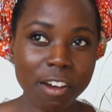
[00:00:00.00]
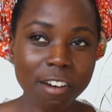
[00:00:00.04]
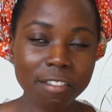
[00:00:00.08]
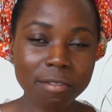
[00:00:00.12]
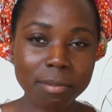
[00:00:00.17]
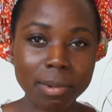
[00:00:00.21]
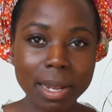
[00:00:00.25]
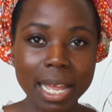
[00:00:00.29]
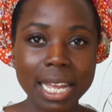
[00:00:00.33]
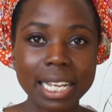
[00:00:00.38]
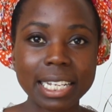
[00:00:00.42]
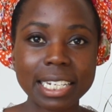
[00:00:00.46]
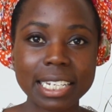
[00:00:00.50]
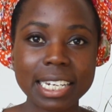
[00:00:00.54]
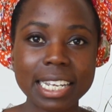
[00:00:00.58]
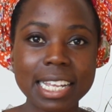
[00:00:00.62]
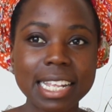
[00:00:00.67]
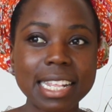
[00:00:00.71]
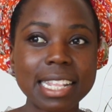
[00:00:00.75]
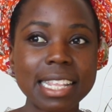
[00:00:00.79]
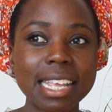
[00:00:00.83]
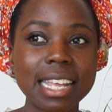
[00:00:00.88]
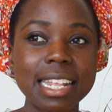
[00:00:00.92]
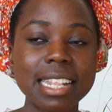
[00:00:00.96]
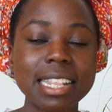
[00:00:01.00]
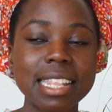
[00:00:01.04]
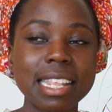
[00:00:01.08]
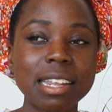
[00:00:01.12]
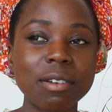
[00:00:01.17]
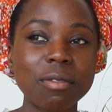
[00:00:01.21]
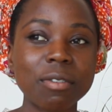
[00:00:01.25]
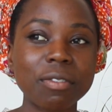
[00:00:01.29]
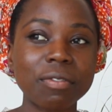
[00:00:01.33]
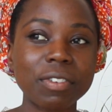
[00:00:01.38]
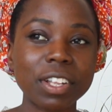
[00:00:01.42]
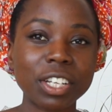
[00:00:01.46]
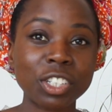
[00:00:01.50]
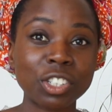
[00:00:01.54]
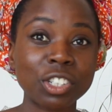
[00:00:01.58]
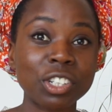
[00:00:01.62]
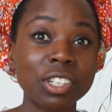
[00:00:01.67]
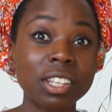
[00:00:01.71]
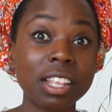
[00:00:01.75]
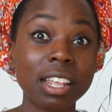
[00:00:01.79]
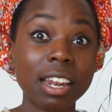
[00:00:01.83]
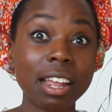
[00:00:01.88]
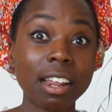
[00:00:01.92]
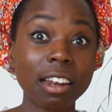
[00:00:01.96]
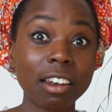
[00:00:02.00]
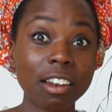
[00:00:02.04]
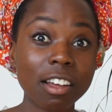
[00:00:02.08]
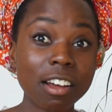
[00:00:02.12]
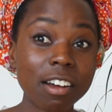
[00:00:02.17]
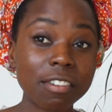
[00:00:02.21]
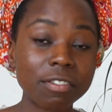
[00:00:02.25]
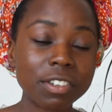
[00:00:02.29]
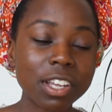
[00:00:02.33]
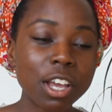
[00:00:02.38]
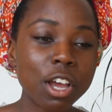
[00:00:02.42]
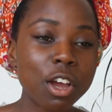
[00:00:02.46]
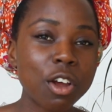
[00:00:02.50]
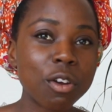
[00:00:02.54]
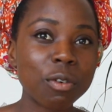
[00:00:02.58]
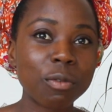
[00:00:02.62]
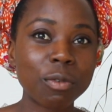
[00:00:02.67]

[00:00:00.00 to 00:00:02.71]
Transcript: of blackness and, and reflection that I loved,